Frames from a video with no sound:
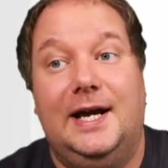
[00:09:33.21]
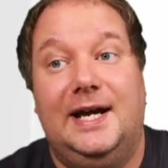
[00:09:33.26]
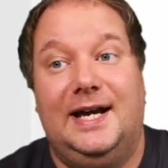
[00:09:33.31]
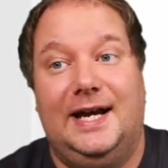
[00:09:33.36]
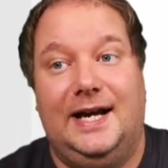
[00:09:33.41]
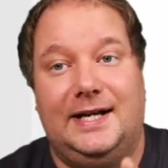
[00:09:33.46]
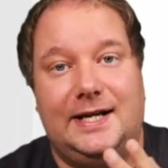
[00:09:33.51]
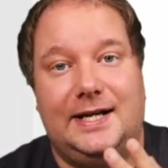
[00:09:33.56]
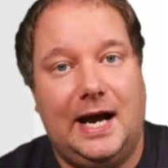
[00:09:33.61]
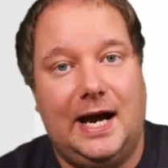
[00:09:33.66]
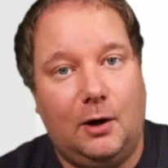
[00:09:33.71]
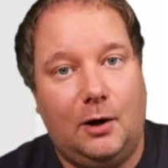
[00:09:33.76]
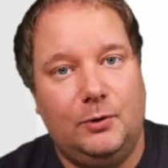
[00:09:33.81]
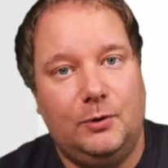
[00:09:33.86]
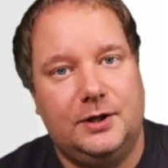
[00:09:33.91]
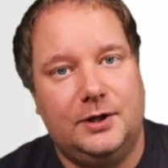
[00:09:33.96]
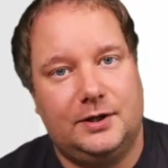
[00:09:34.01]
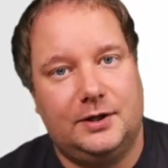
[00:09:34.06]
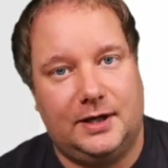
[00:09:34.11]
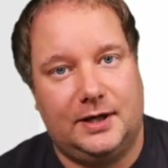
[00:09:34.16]
And now we're
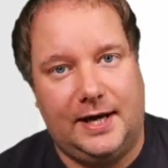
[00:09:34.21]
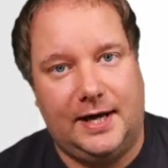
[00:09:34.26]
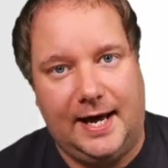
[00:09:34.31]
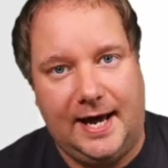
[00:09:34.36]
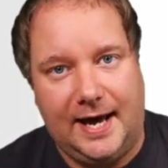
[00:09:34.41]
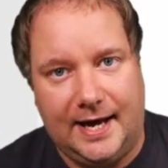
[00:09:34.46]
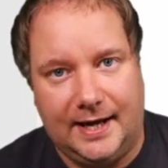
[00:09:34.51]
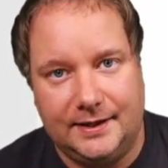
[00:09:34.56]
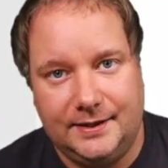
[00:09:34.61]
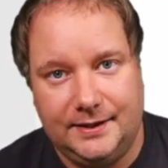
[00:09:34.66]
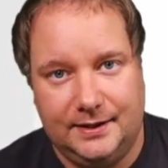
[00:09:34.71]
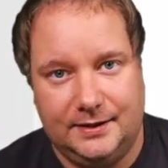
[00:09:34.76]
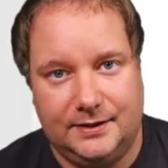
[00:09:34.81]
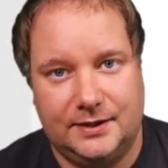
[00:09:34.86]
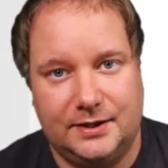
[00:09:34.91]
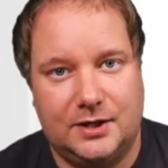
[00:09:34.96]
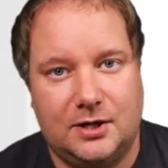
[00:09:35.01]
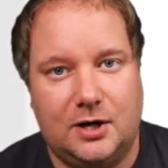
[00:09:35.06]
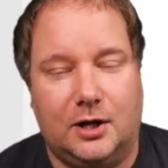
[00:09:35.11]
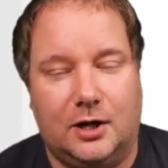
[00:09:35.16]
gonna add the
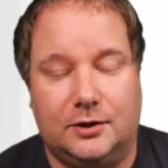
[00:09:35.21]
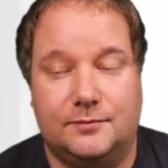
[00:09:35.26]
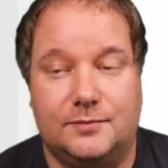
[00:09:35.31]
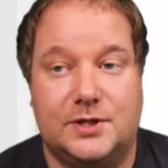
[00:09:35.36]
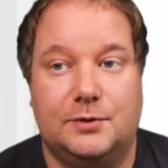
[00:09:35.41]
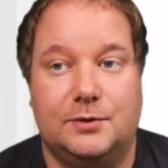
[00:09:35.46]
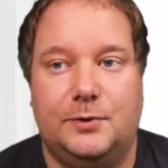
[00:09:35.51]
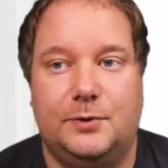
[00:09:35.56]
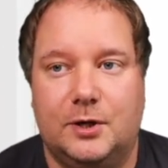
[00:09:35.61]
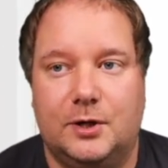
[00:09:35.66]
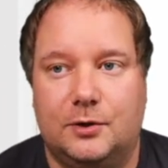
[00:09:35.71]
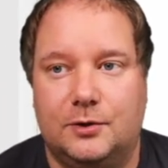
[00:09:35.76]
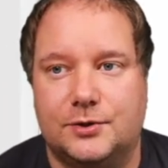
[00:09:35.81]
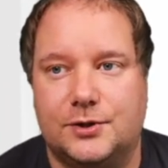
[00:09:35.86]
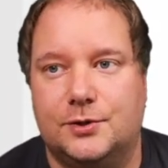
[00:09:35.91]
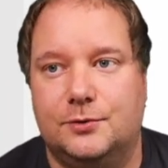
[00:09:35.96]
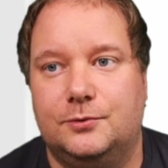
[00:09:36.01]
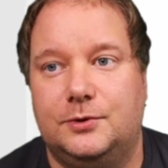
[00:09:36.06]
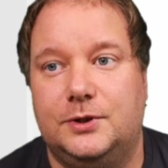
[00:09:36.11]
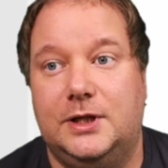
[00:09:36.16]
columns that we
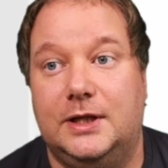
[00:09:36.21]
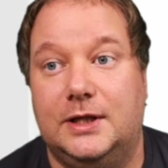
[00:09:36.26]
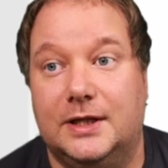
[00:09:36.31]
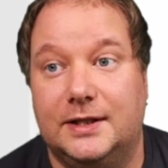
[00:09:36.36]
also need.